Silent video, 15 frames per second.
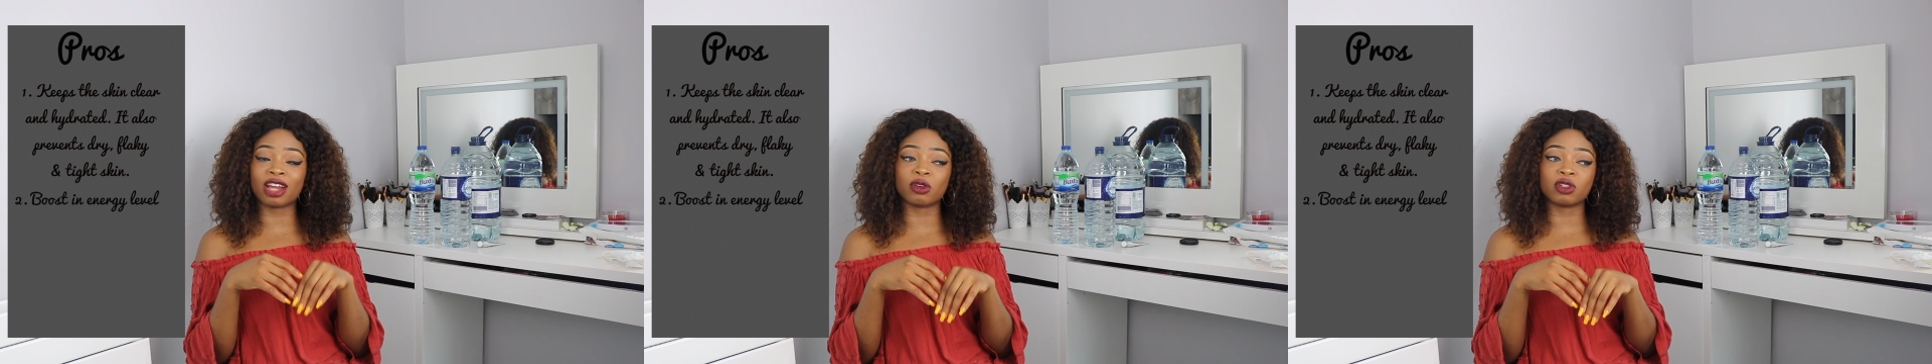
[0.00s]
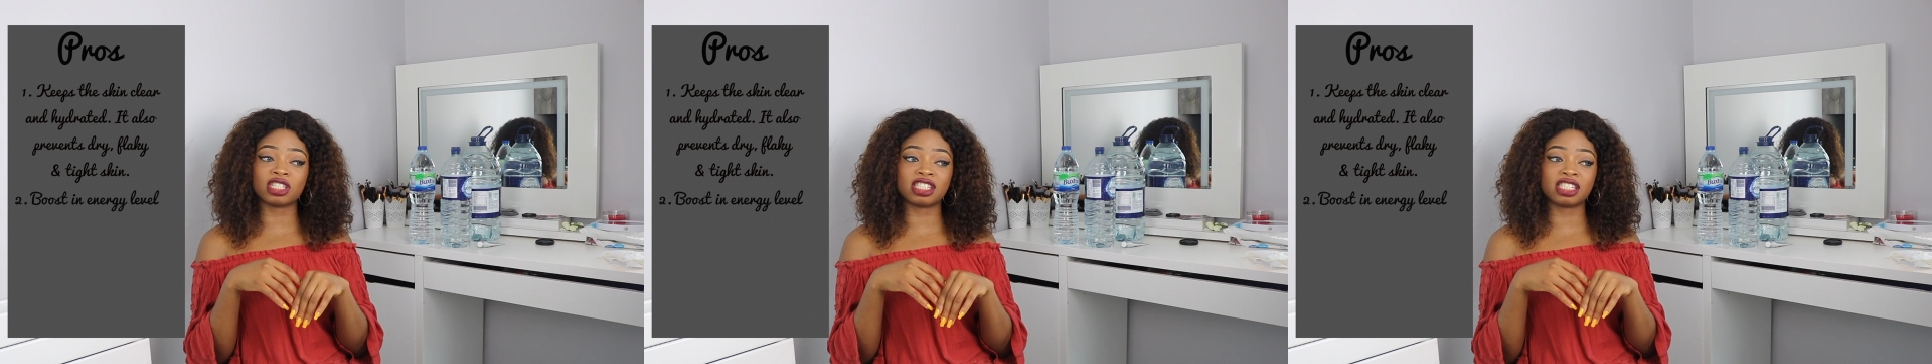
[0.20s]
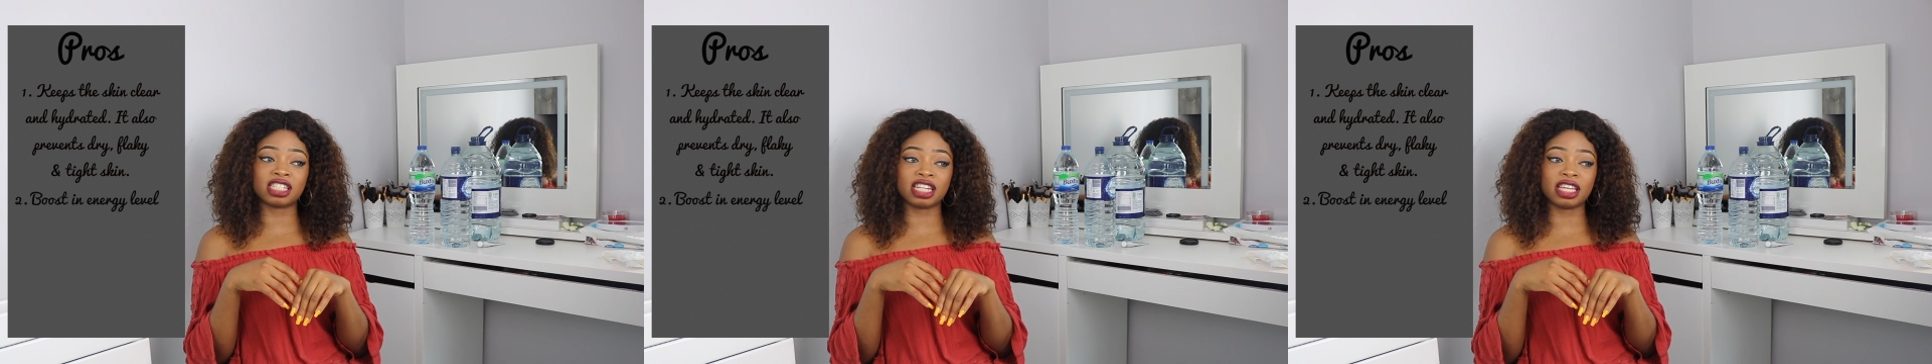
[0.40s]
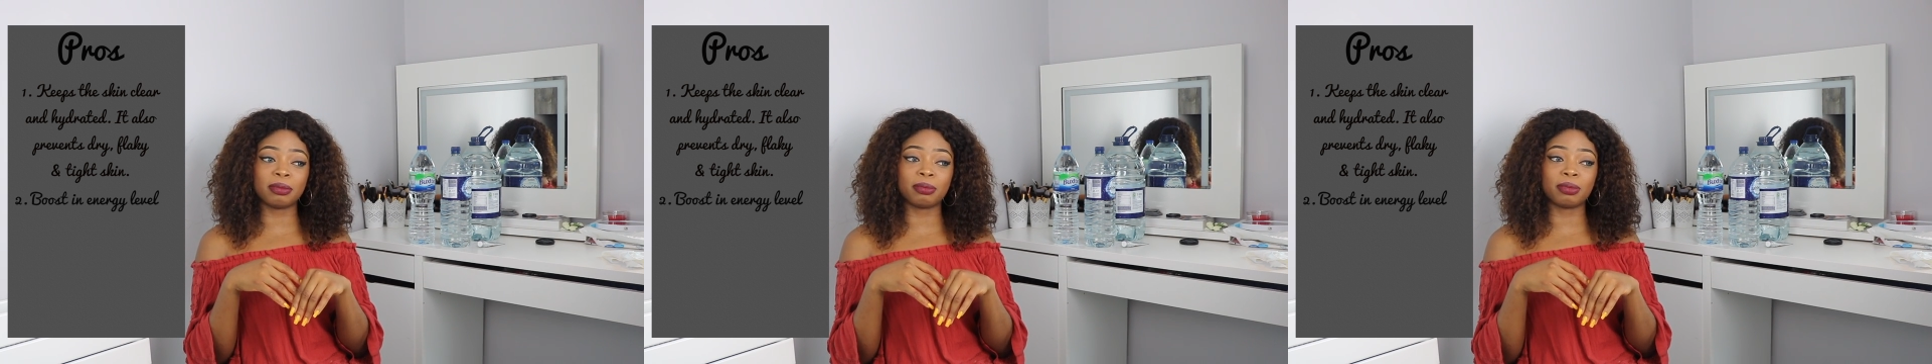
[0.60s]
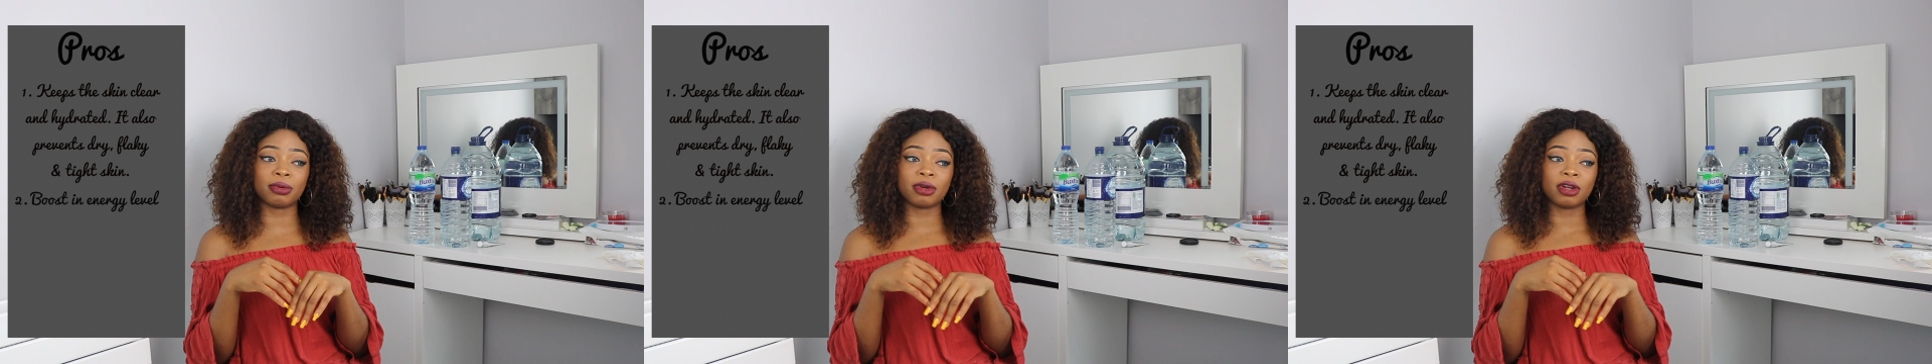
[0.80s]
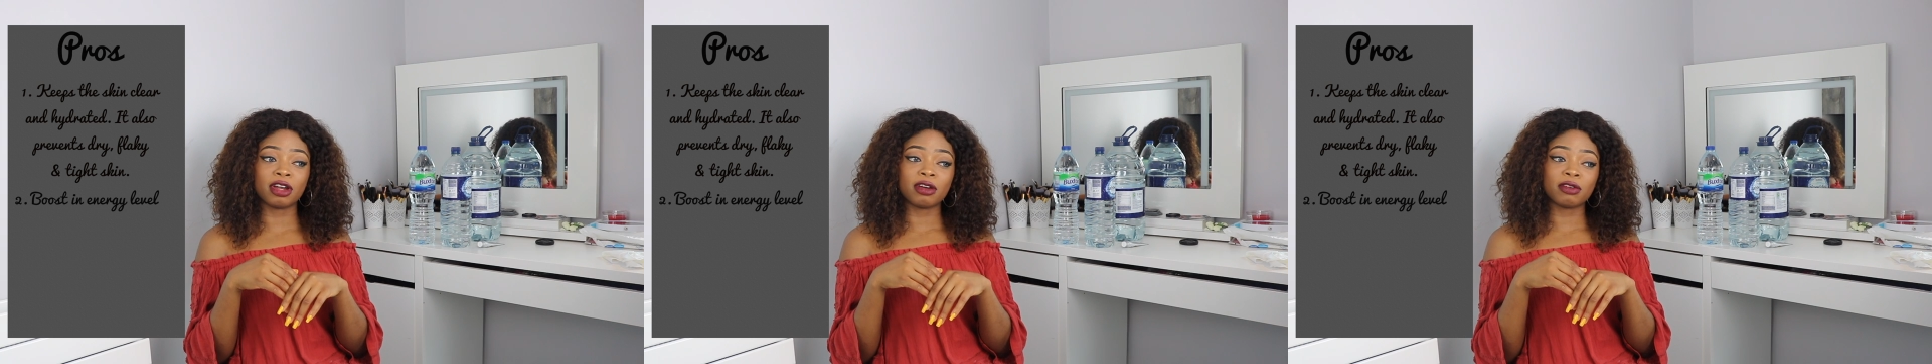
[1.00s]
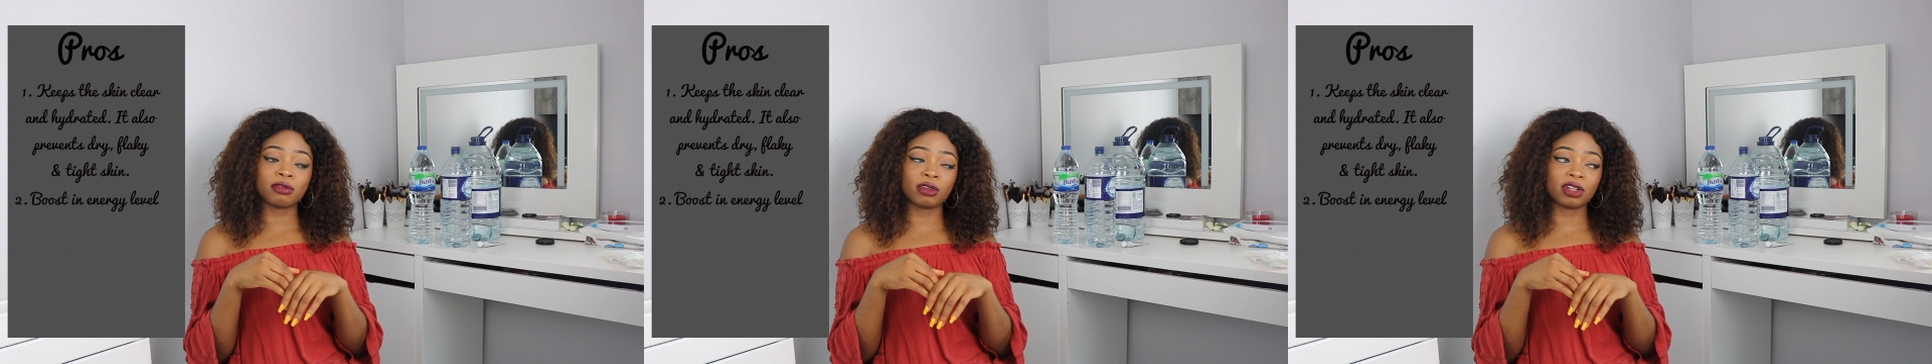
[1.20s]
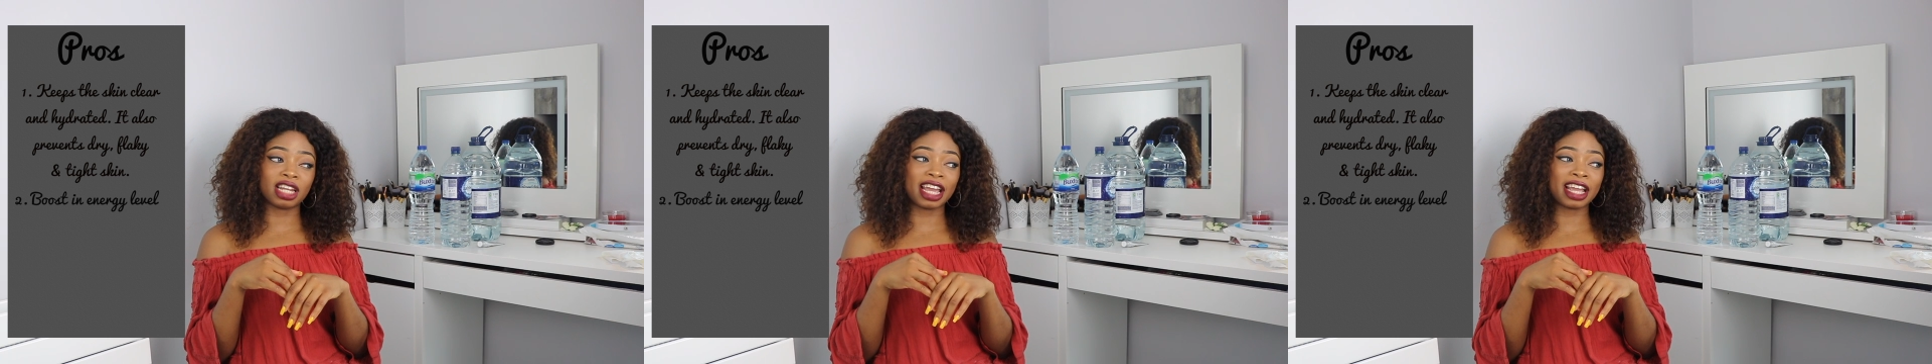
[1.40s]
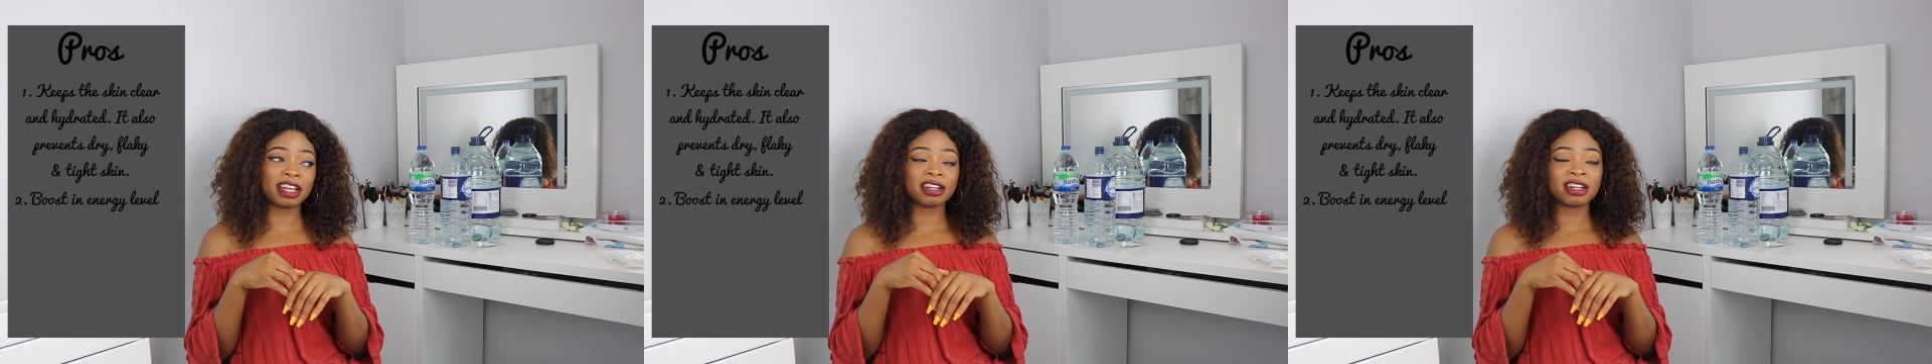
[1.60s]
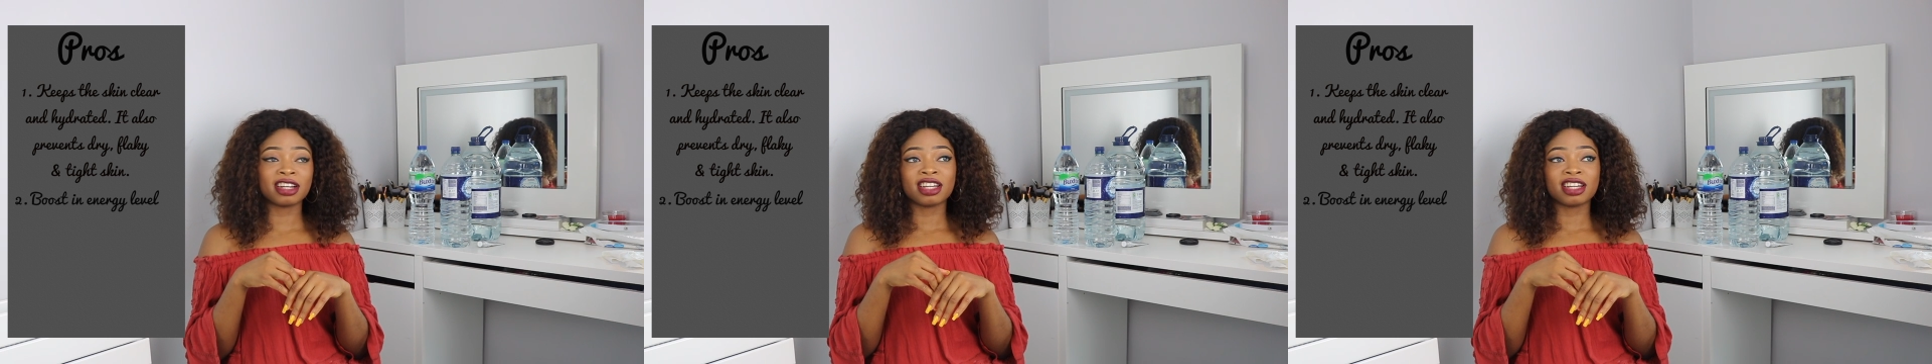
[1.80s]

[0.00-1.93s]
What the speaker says: could sleep for like